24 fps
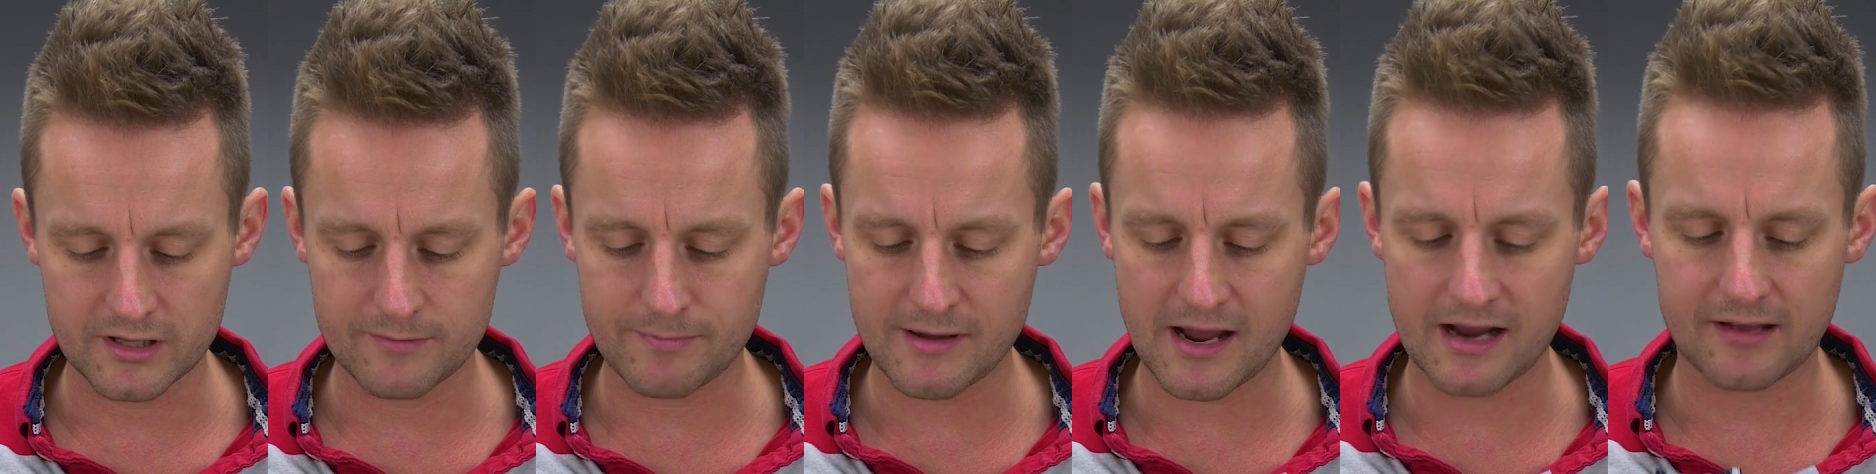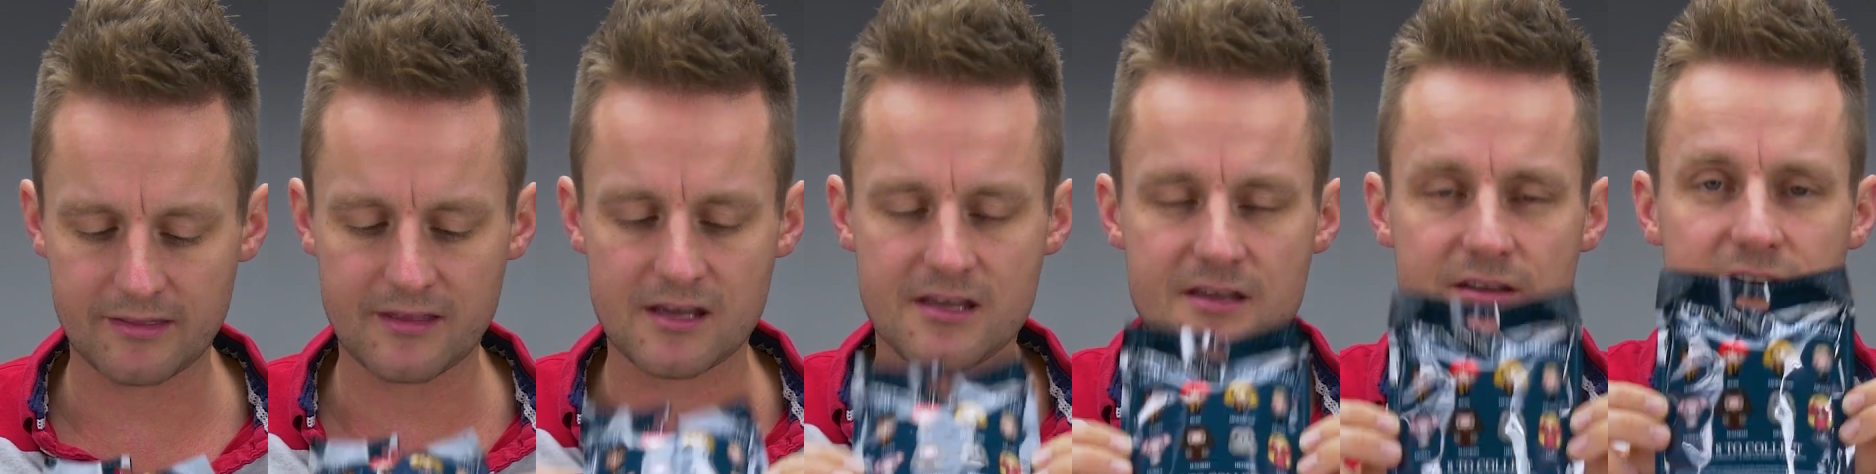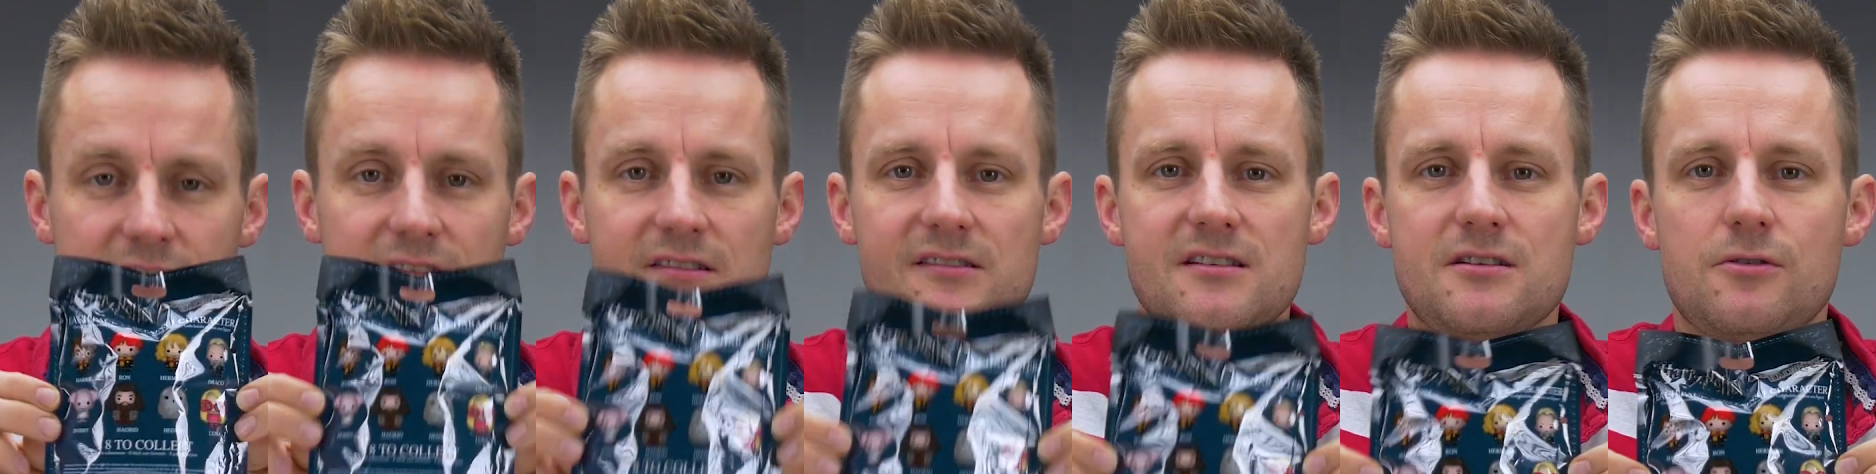On the back there, you
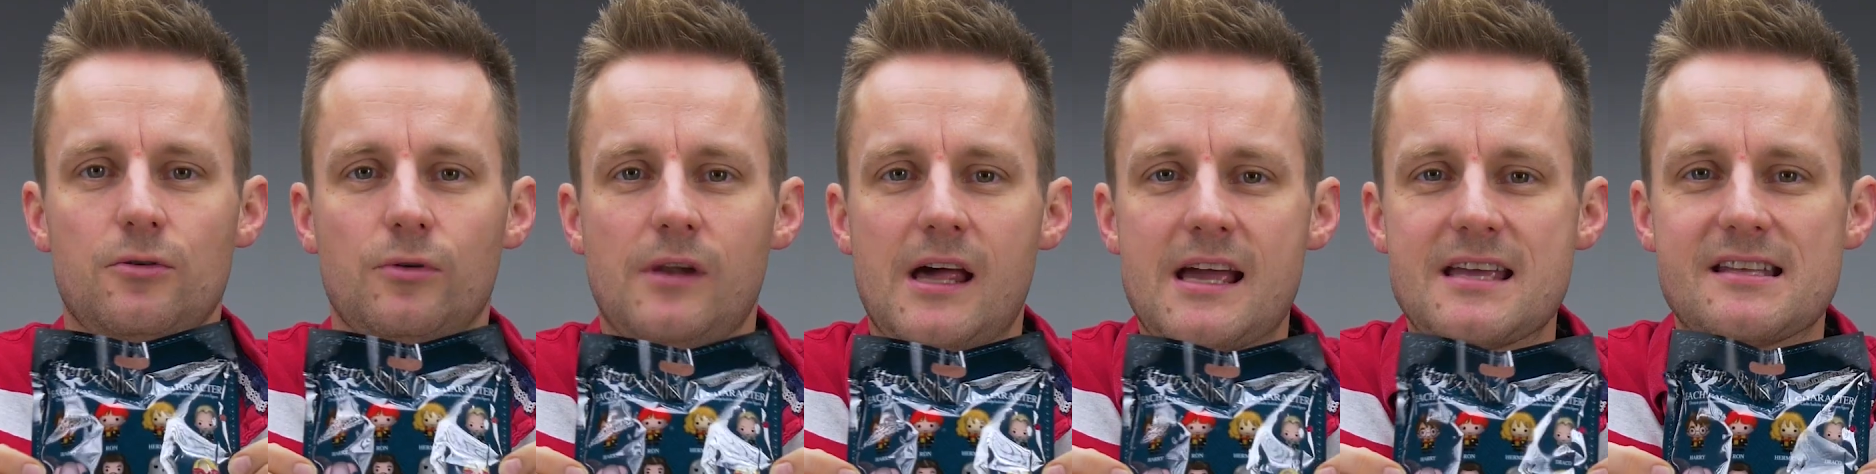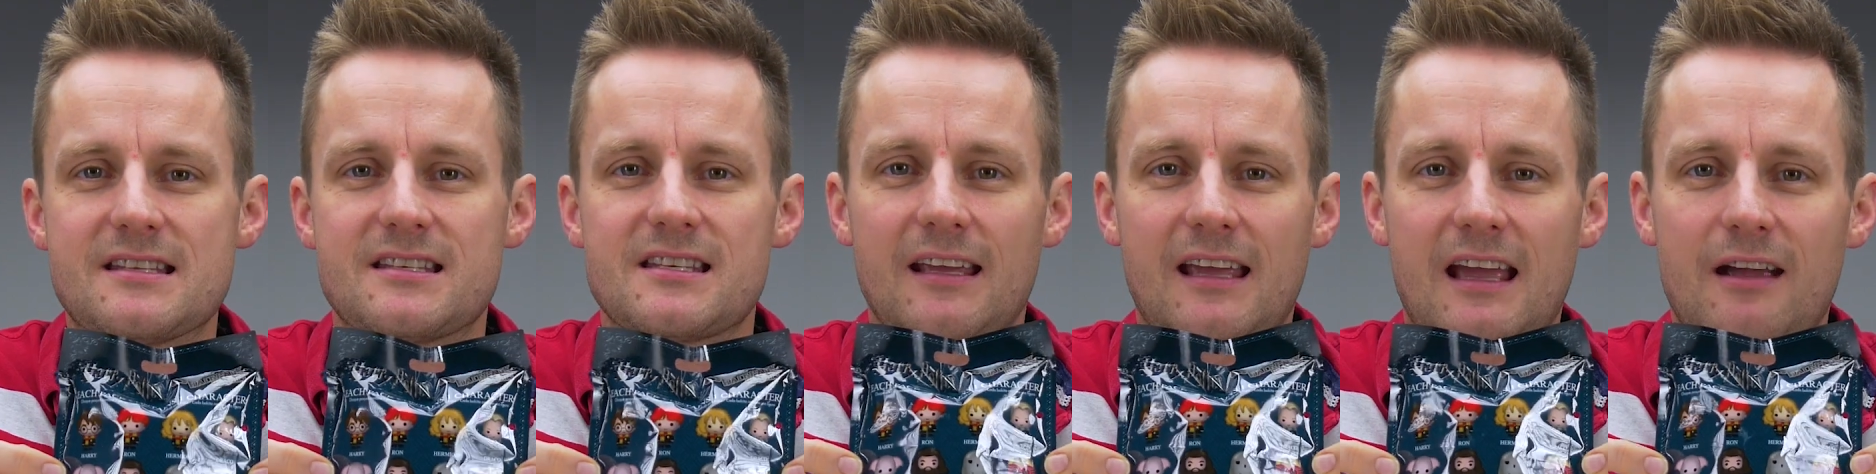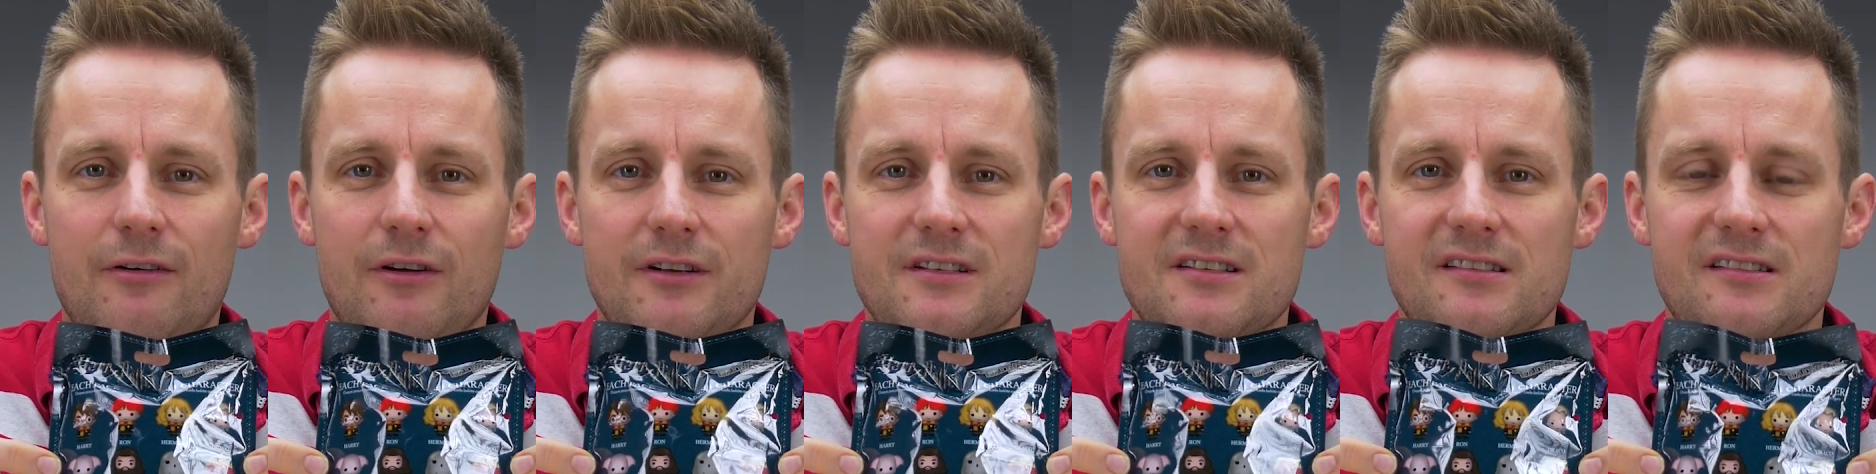can see all 8
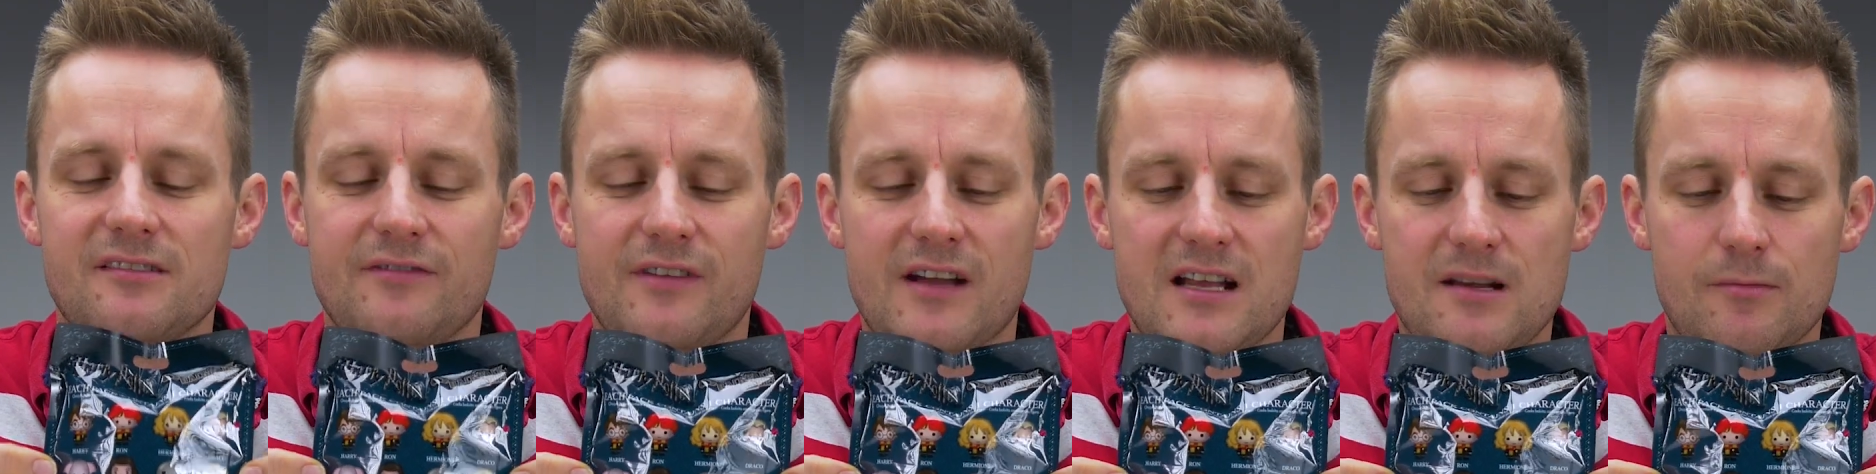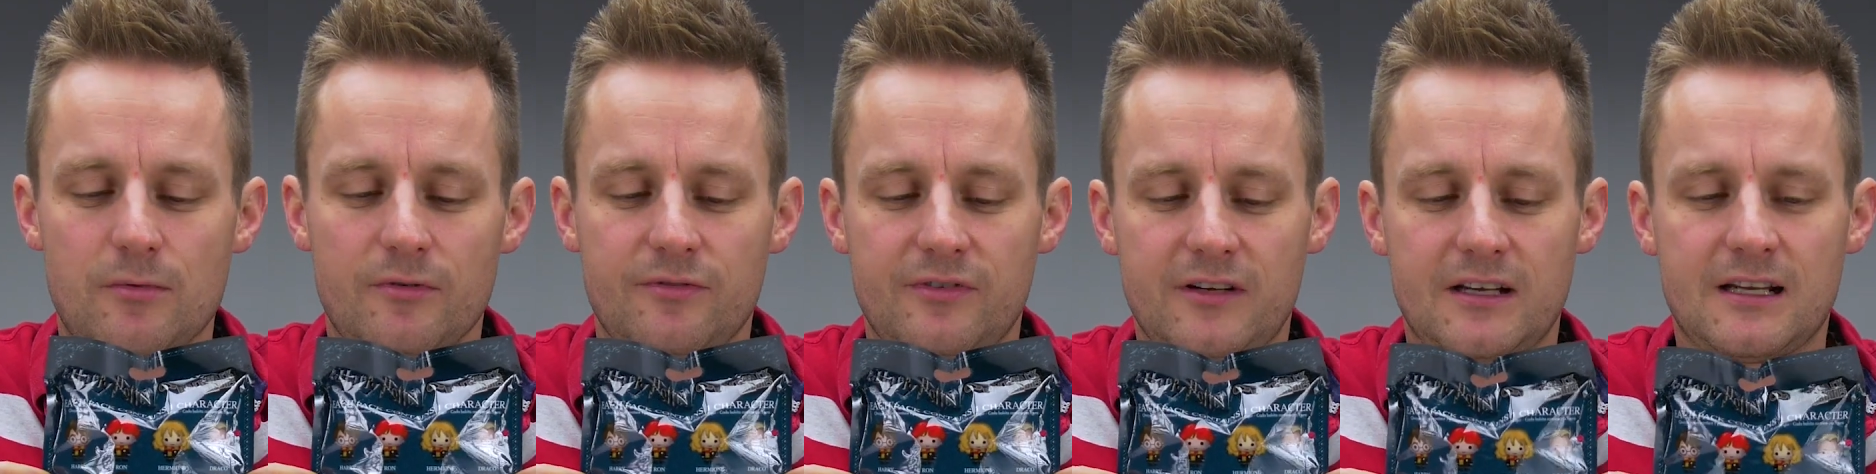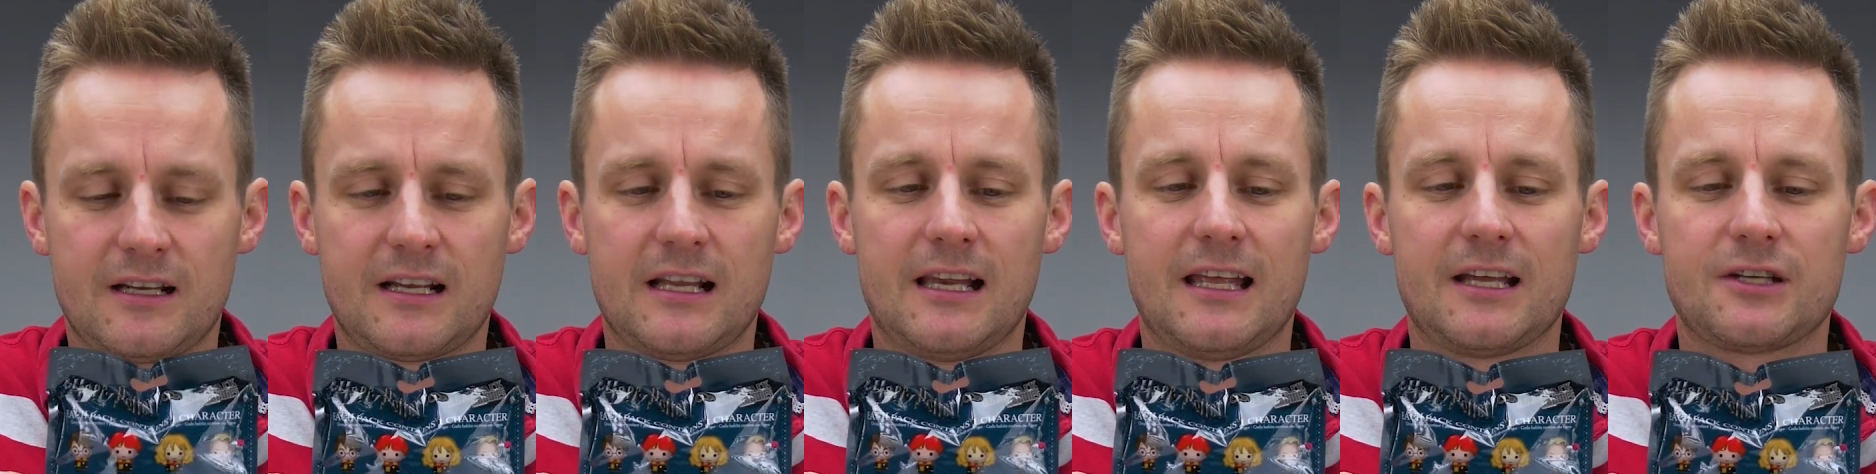characters available for
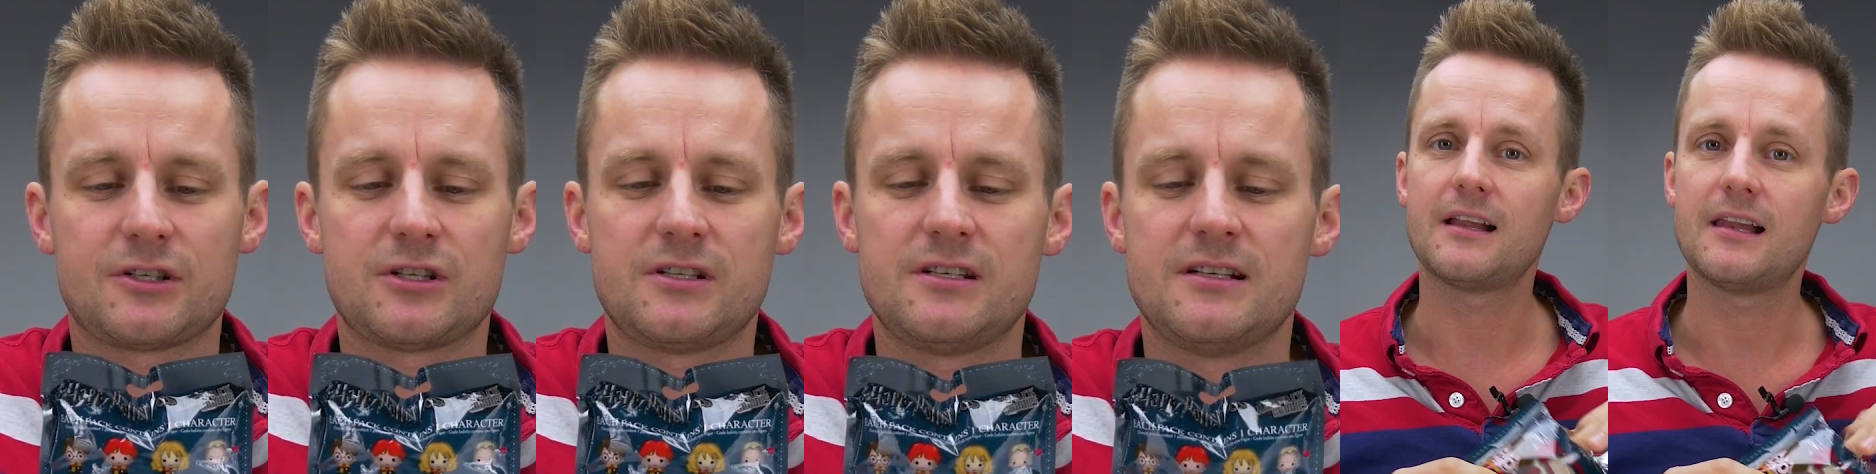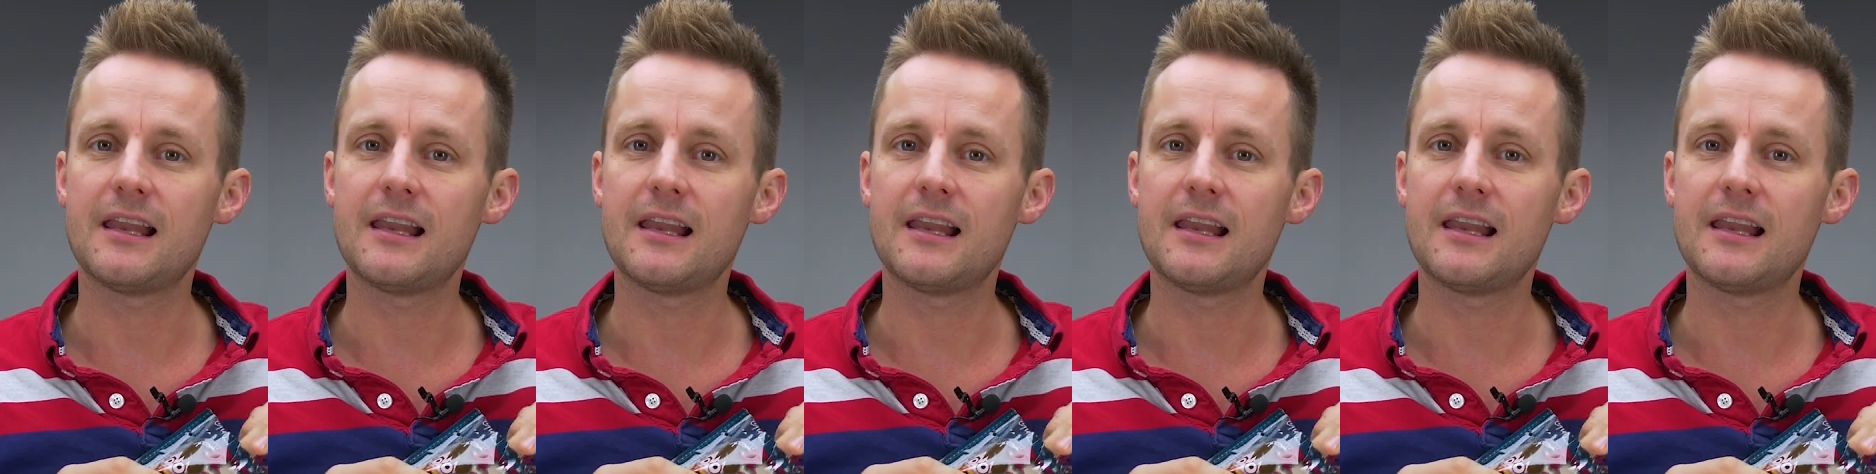the collection.